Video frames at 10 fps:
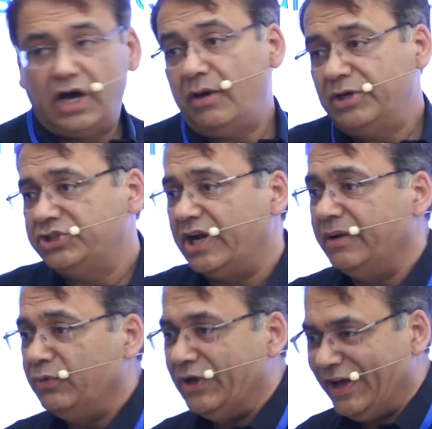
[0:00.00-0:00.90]
how much
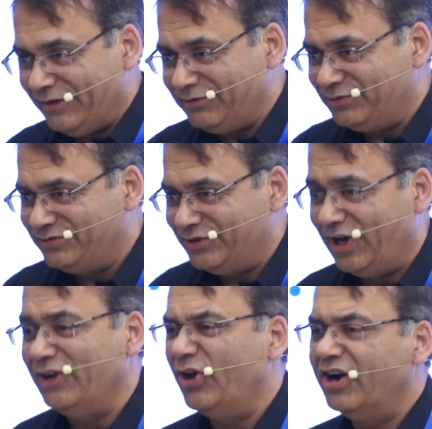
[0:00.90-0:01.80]
time we have?
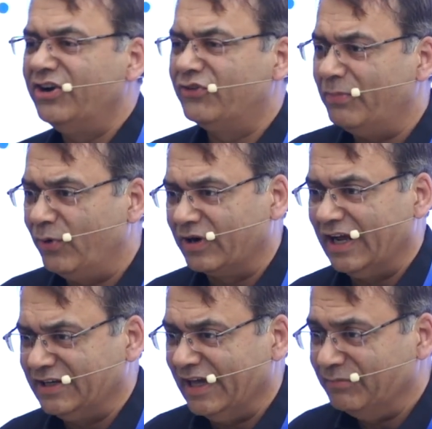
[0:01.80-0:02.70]
I already spoke
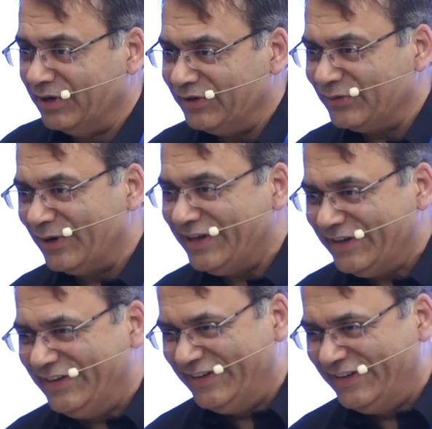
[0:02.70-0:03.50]
like 10 minutes, right?